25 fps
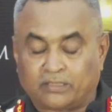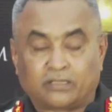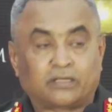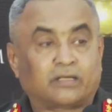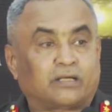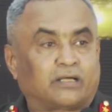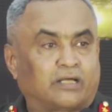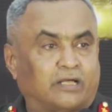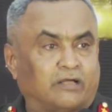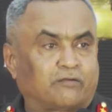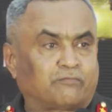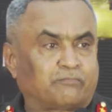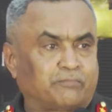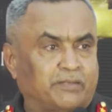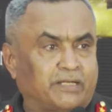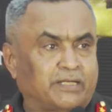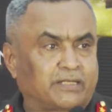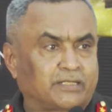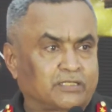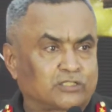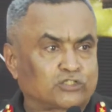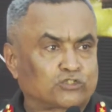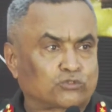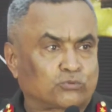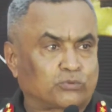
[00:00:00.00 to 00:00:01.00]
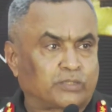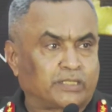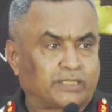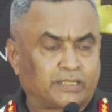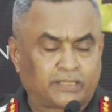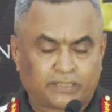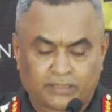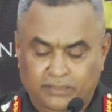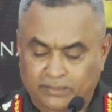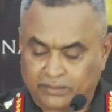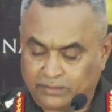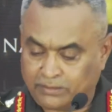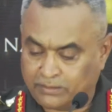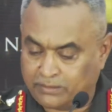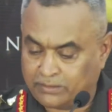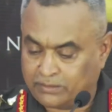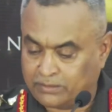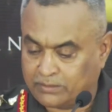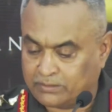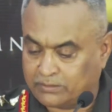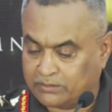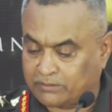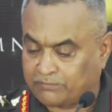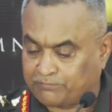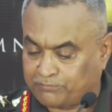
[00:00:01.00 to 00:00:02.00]
have made us today
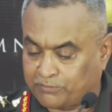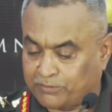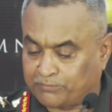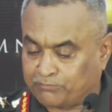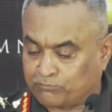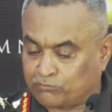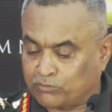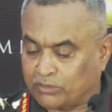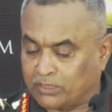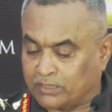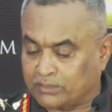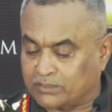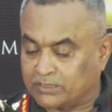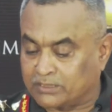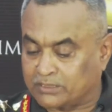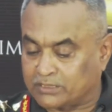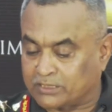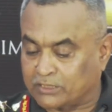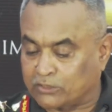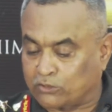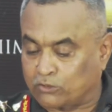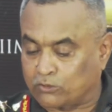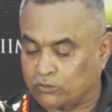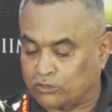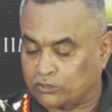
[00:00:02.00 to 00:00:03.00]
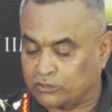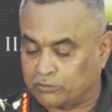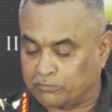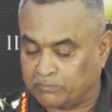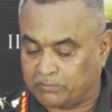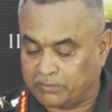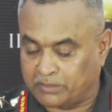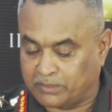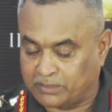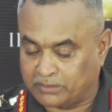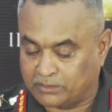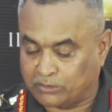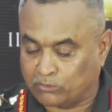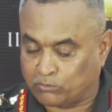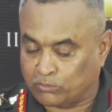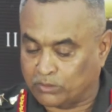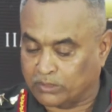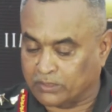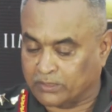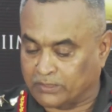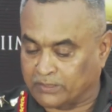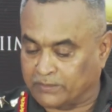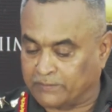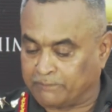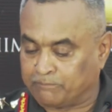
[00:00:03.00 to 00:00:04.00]
the fifth largest economy in the
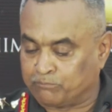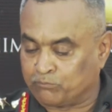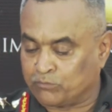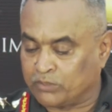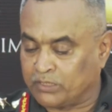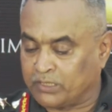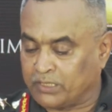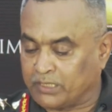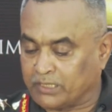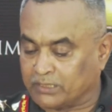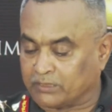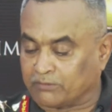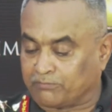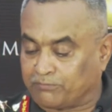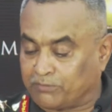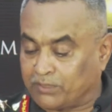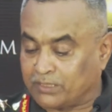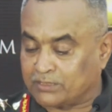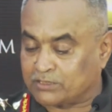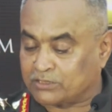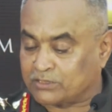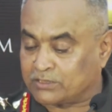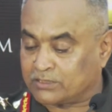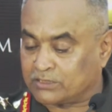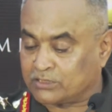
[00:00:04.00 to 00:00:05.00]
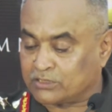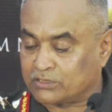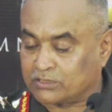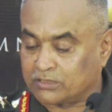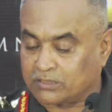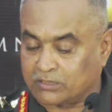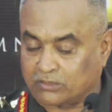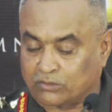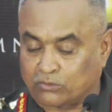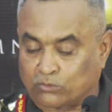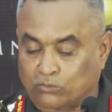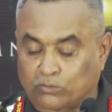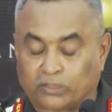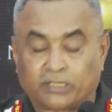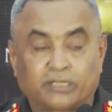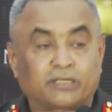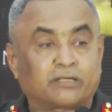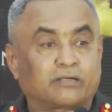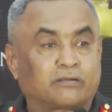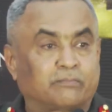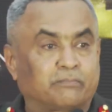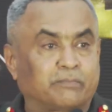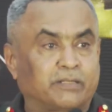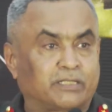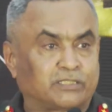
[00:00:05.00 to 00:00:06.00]
world and the fastest growing
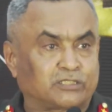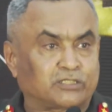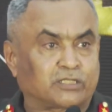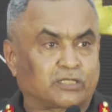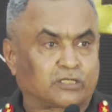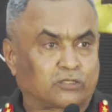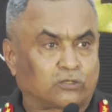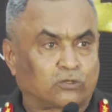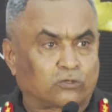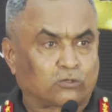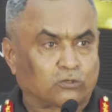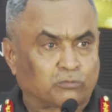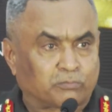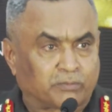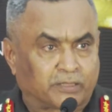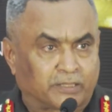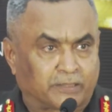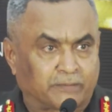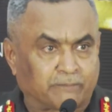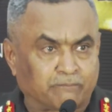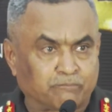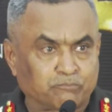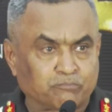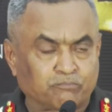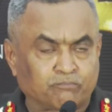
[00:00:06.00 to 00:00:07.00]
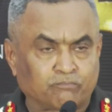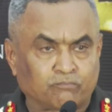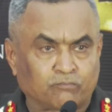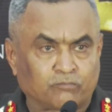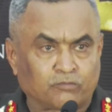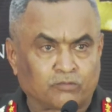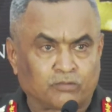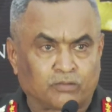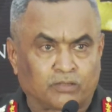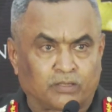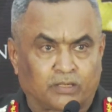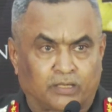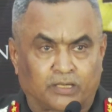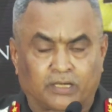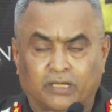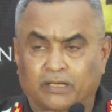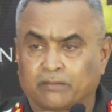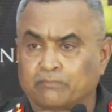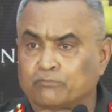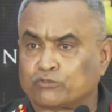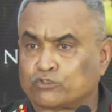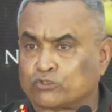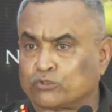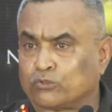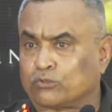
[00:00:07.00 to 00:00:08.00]
major economy. And I'm
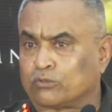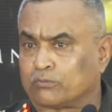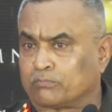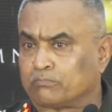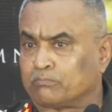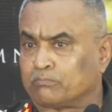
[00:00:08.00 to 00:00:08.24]
sure